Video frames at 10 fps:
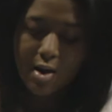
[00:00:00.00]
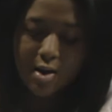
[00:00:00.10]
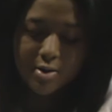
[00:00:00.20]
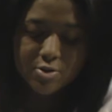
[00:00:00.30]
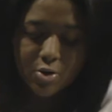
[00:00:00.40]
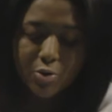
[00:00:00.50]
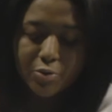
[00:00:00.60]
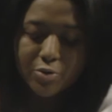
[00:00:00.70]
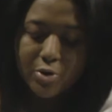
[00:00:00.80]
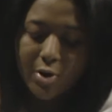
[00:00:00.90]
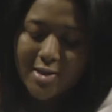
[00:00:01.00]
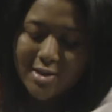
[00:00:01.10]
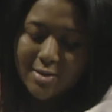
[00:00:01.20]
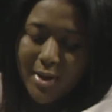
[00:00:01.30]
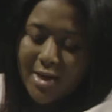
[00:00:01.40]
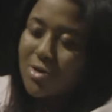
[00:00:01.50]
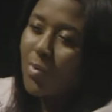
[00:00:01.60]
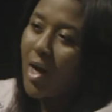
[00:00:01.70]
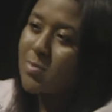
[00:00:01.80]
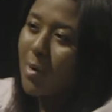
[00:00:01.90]
All right, so I slipped past your
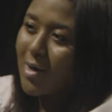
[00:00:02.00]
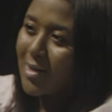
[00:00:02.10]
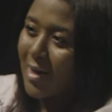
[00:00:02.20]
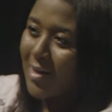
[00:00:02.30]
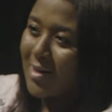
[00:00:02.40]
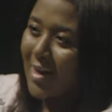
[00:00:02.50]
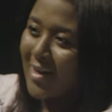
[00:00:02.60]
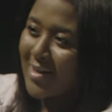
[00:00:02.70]
watch party the other night.